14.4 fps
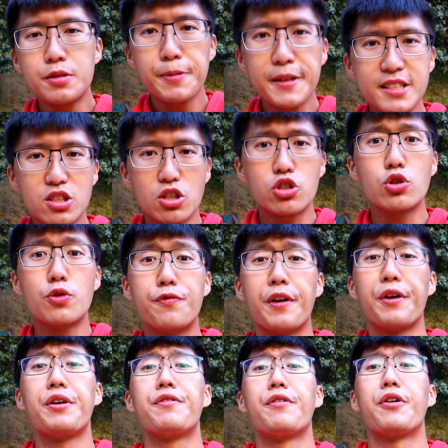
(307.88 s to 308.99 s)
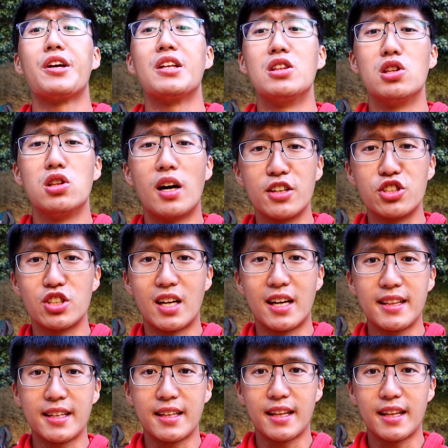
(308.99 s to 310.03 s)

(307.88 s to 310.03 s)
place is also very lush, and I think